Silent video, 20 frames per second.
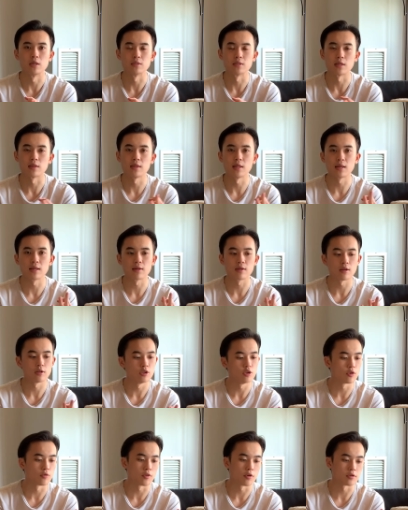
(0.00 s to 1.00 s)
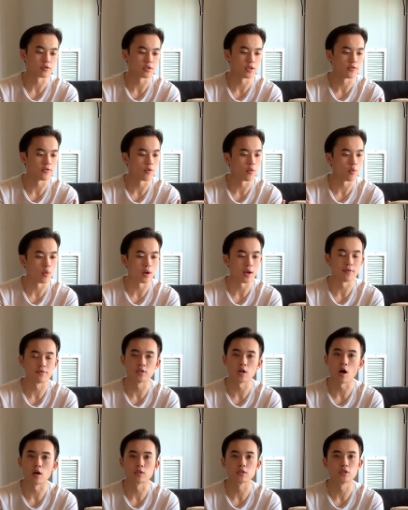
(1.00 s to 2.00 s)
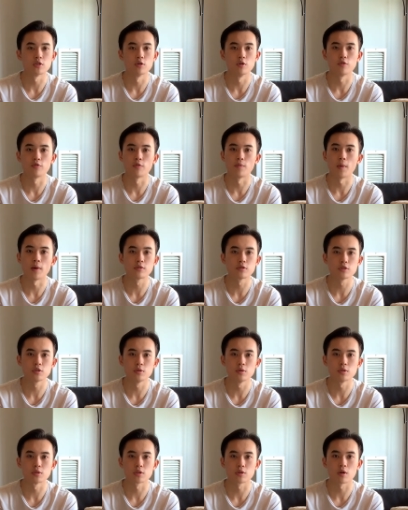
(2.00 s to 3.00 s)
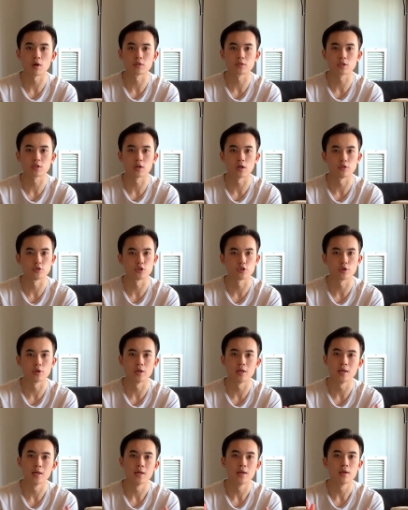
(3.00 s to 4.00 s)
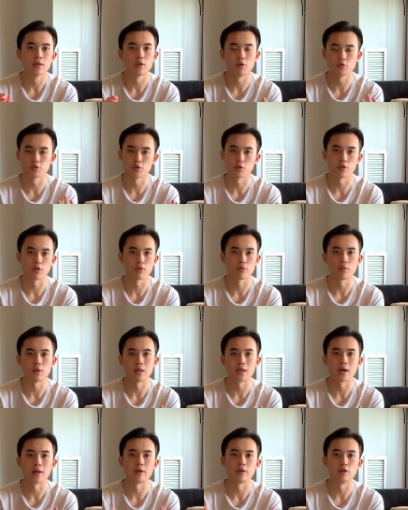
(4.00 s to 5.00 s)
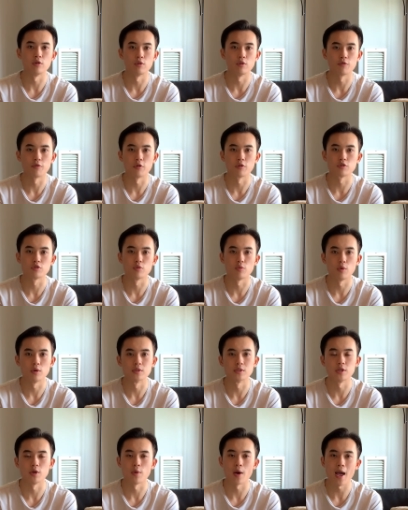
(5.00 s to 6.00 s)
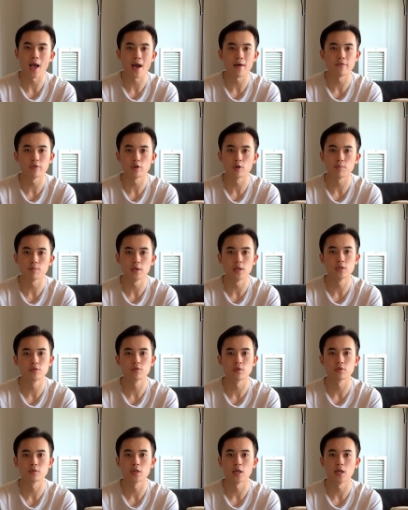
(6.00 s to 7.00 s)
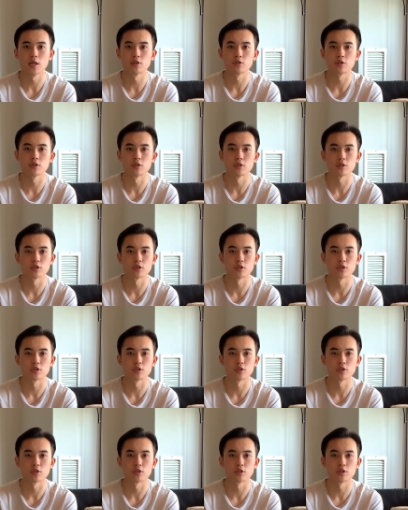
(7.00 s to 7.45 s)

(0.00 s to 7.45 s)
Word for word: Because I think universally, from what I've talked to from other students across the country, those are the three kind of universal ones that you'll have on your PEDS rotation.